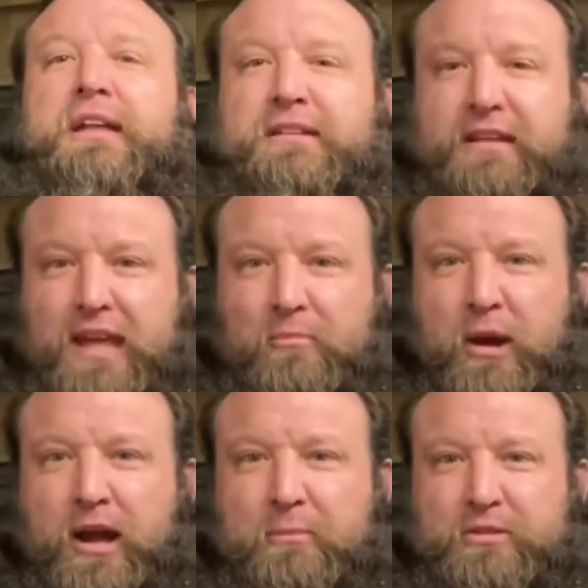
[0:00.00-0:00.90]
to keep my
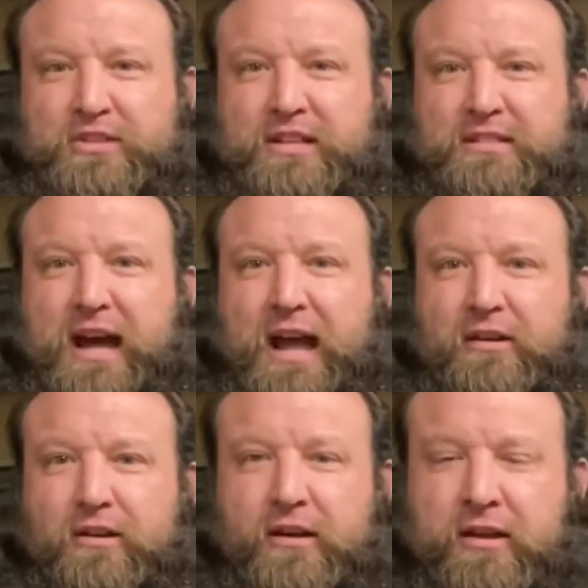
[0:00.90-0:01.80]
elbows in
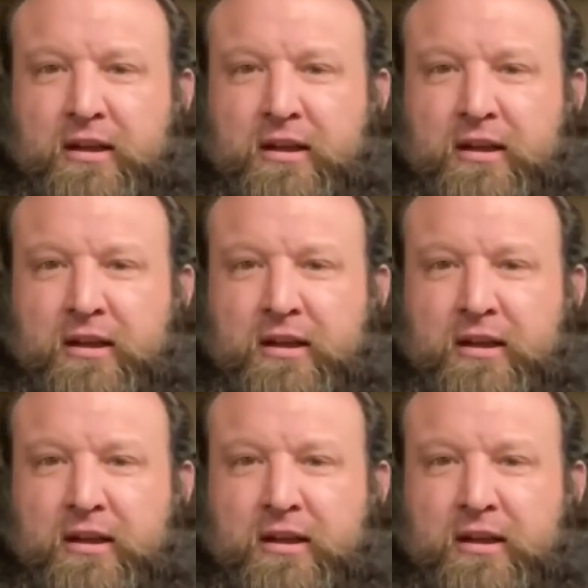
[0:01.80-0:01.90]
tighter.